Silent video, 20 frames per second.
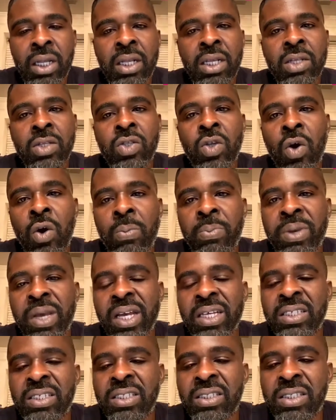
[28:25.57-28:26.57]
Don't be a
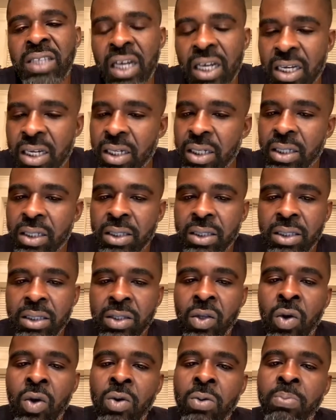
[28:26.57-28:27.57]
sucker.
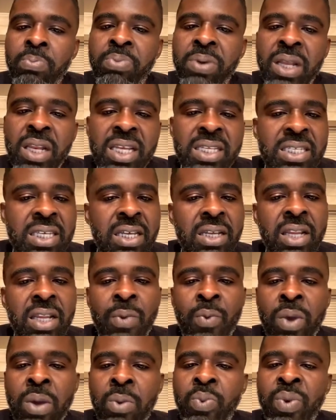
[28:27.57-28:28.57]
Listen.
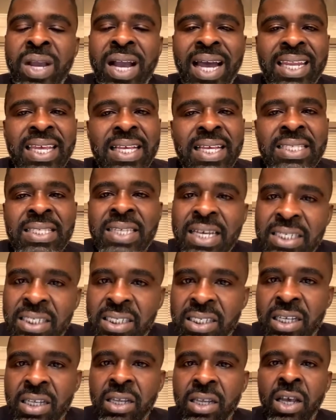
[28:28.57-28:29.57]
We got the
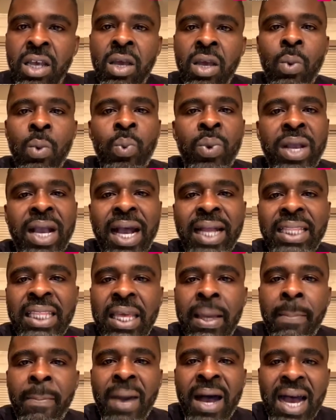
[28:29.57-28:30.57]
attention. We got the
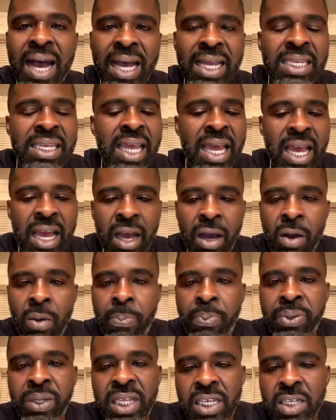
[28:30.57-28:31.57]
mind now.
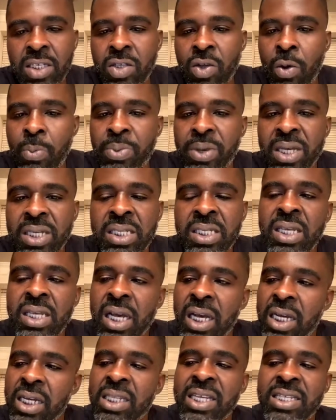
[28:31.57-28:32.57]
Please don't be a
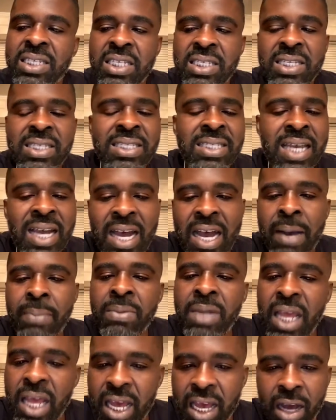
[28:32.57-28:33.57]
sucker. This is the time
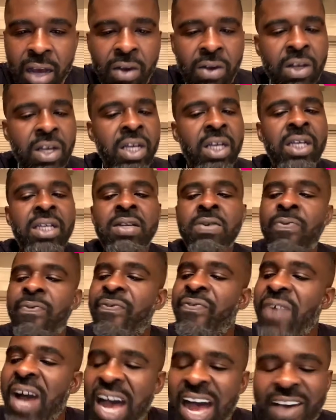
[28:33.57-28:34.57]
now.
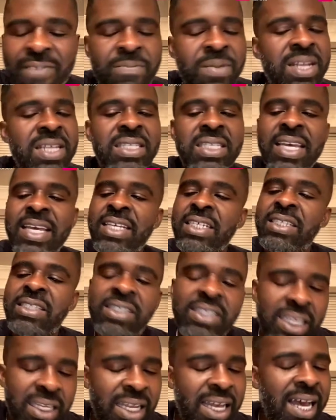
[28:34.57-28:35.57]
5 minutes ain't
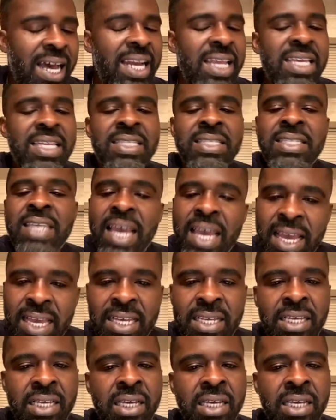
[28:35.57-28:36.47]
shit out of your day.